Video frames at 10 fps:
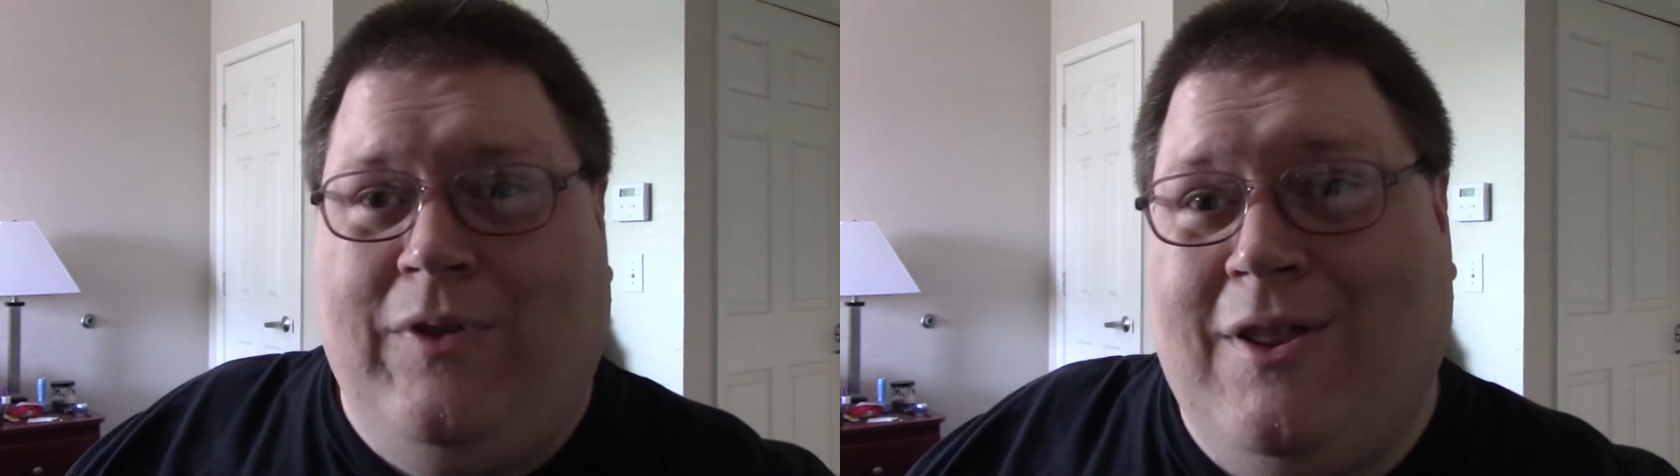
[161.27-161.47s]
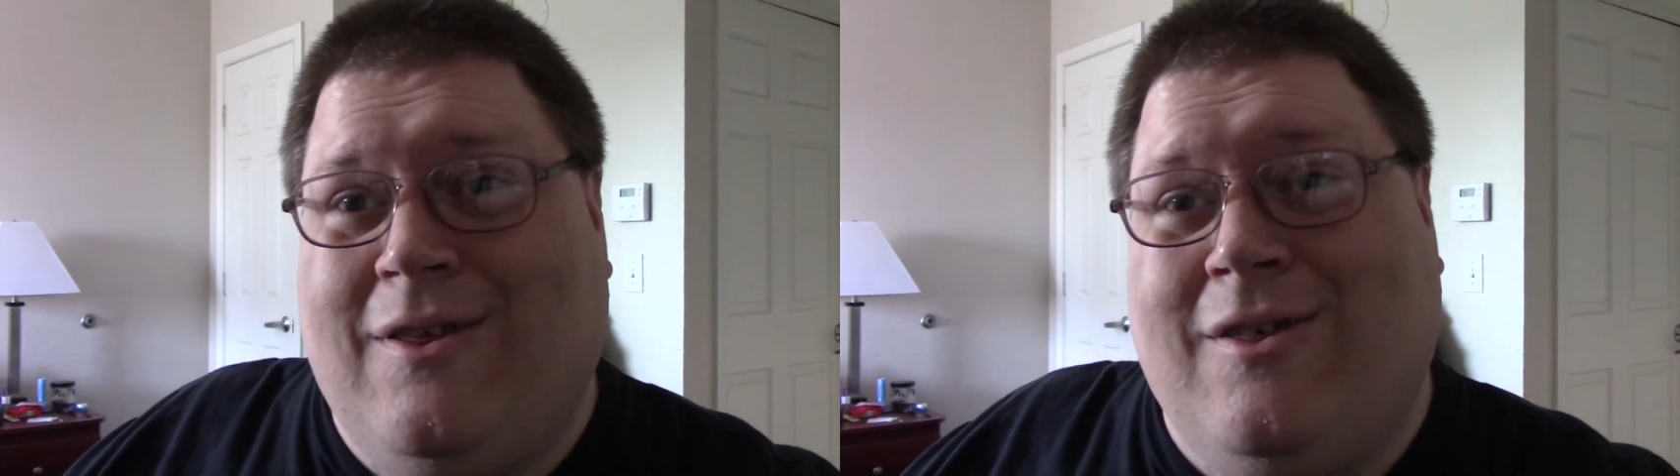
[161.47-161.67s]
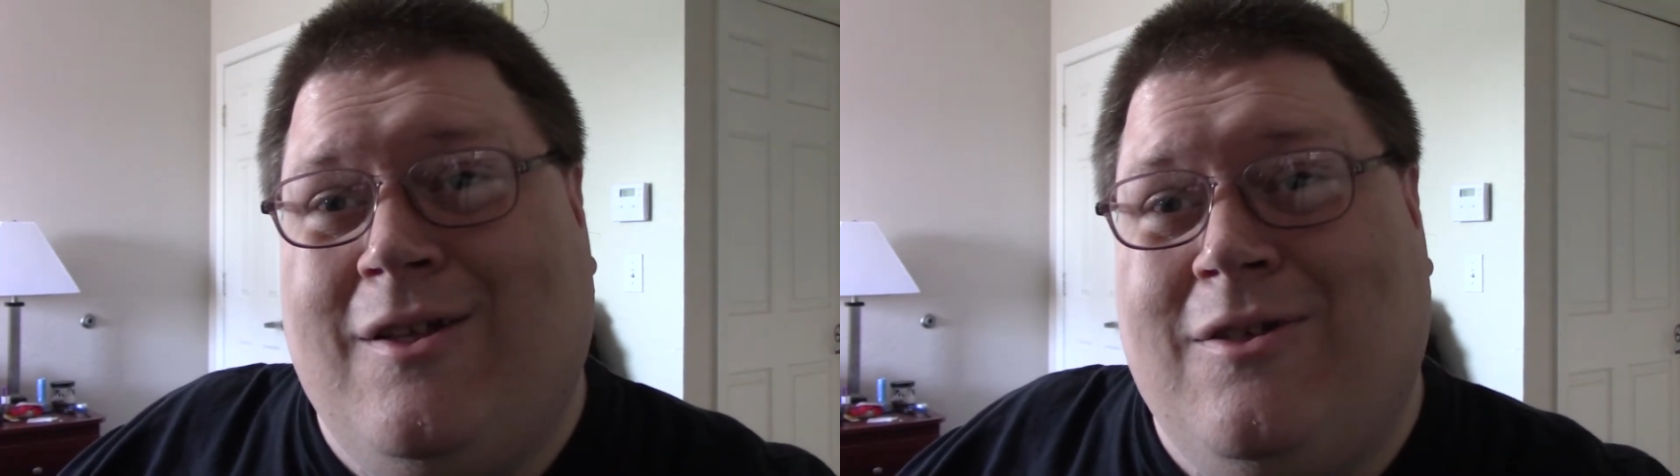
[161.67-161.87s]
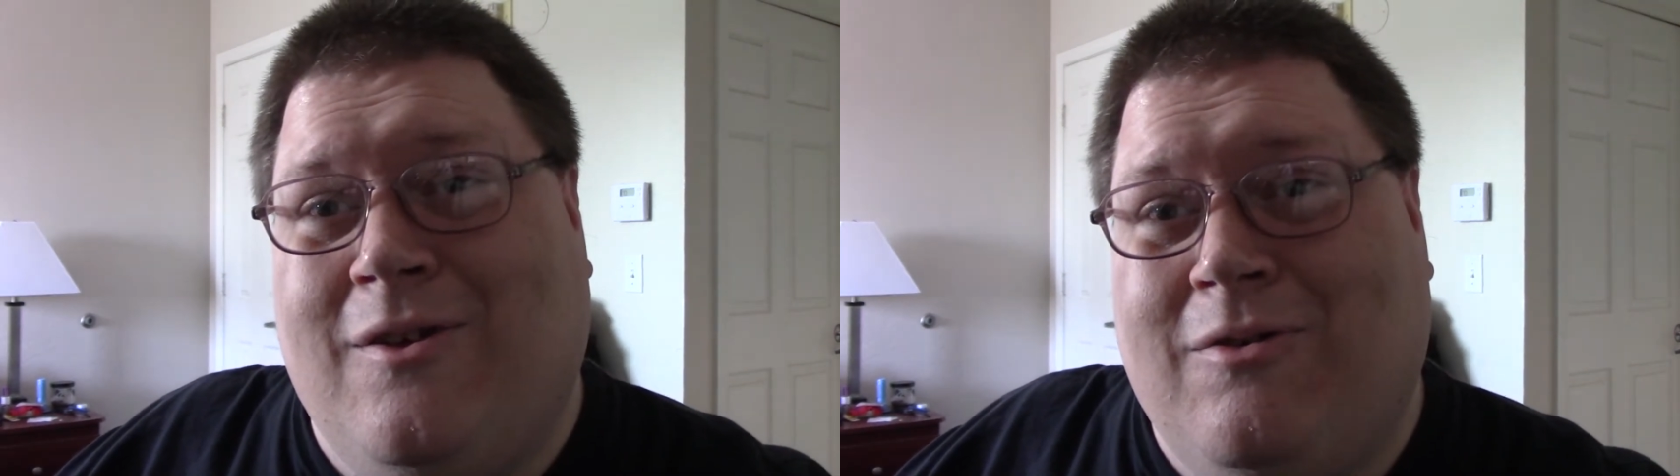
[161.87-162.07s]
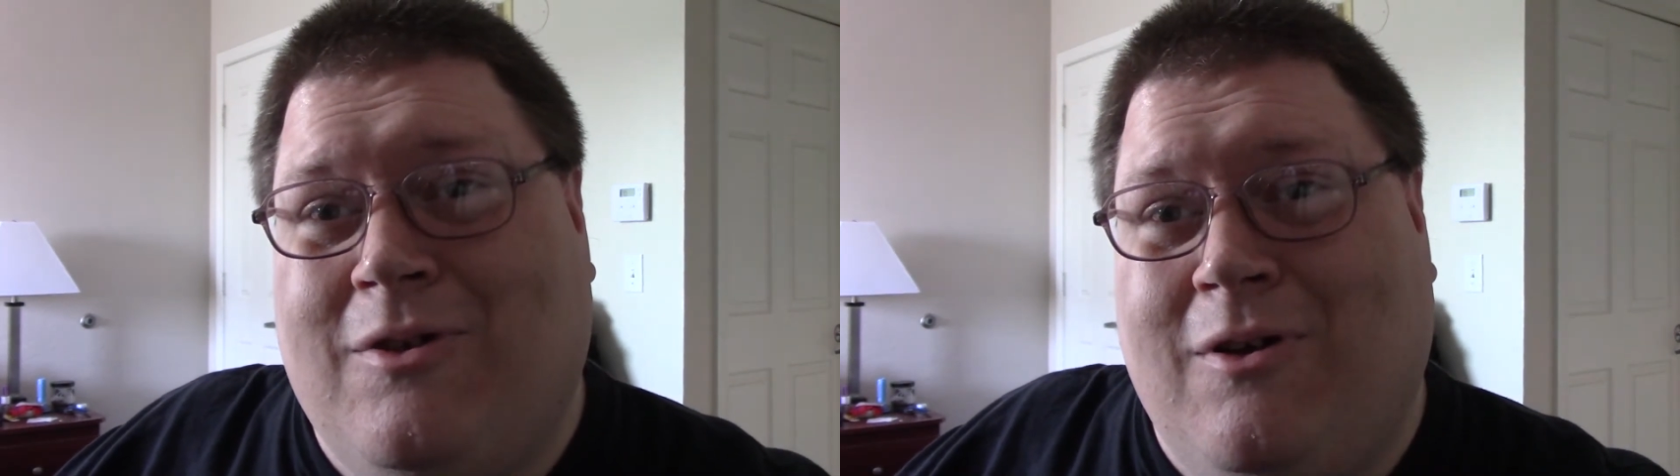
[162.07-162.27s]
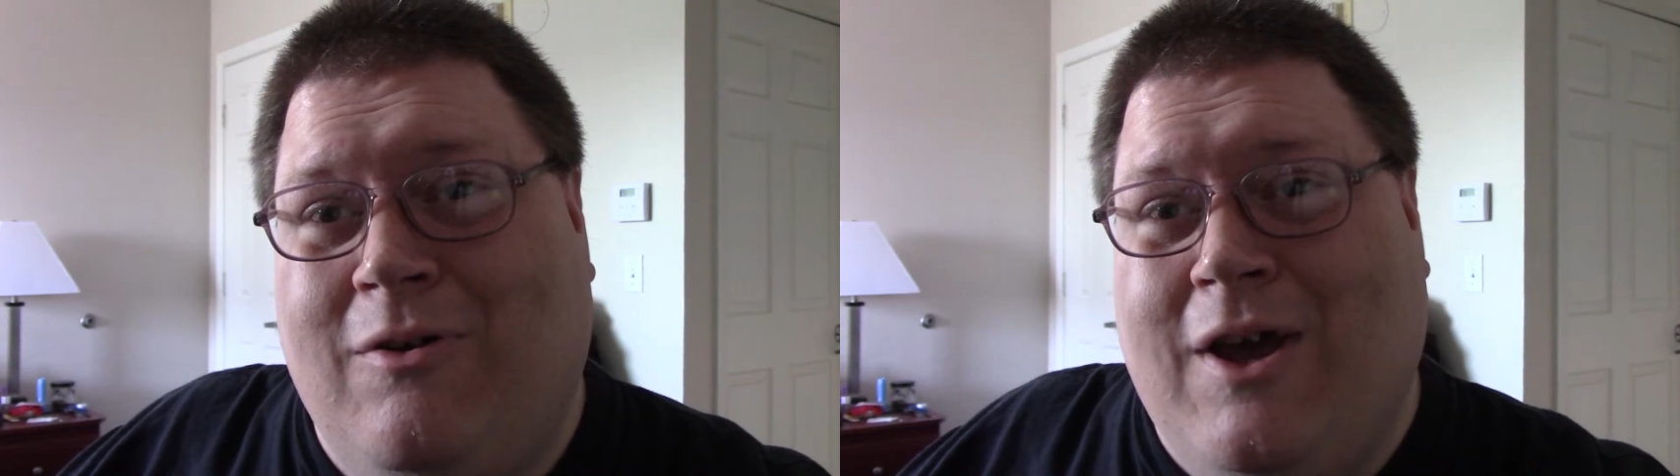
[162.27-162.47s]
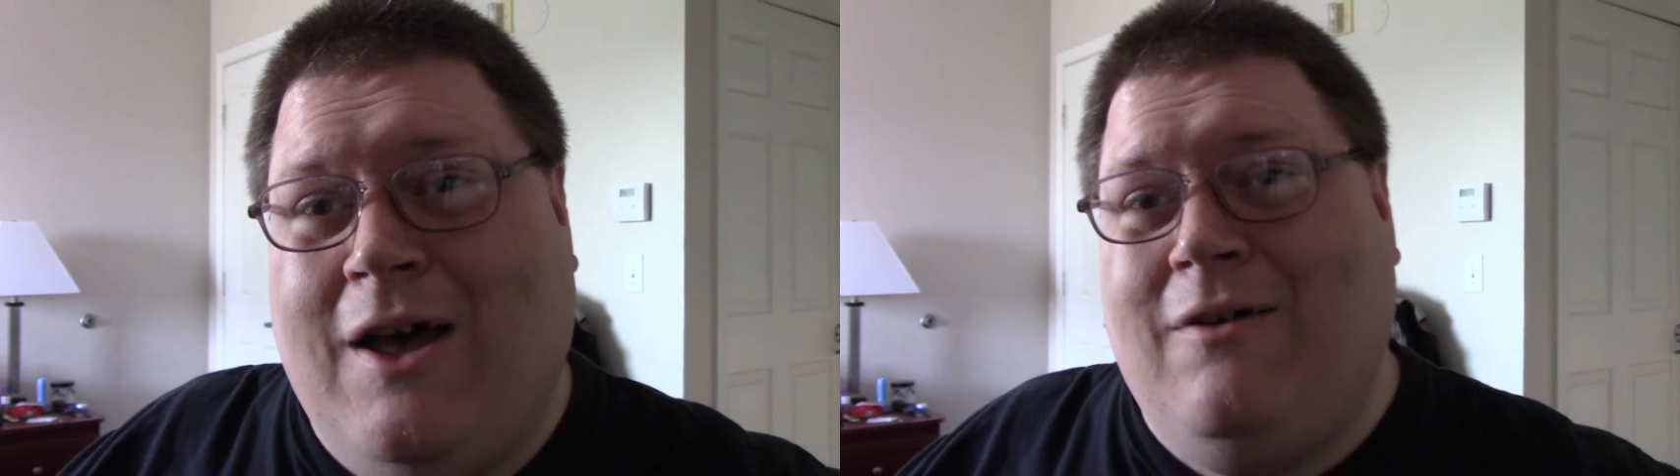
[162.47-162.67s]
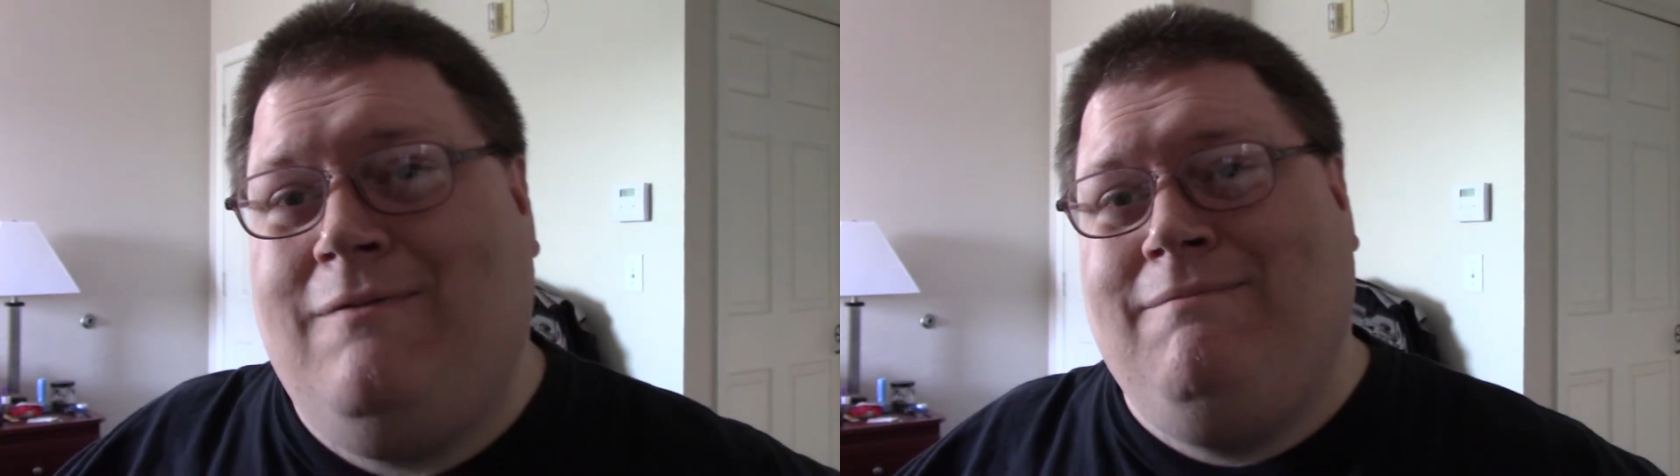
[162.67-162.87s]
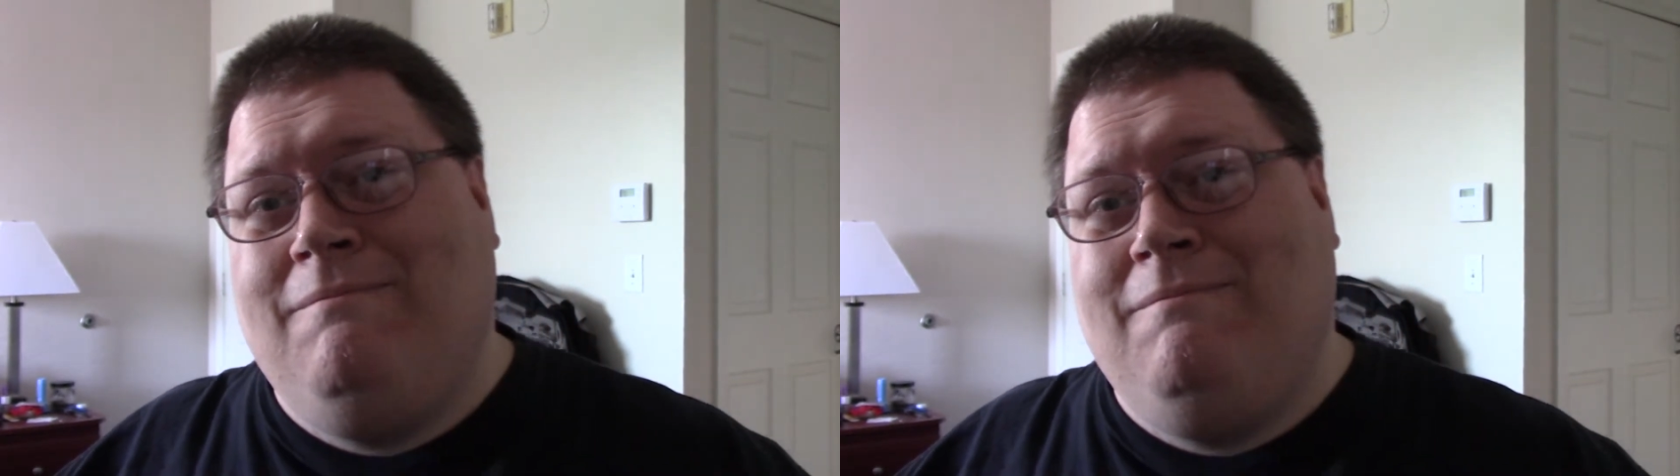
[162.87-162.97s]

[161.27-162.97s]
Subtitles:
and the sun starts to go down.